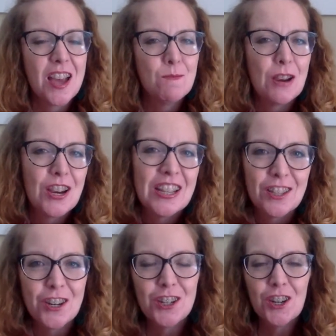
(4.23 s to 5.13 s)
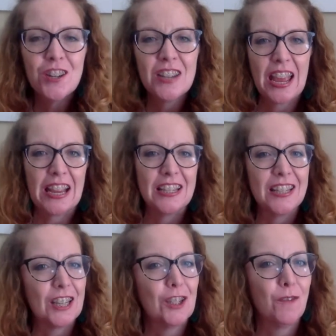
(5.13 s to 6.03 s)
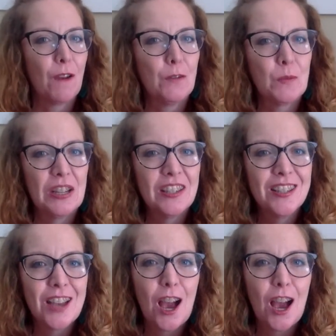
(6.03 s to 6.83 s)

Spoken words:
American Literature, 1865 to present.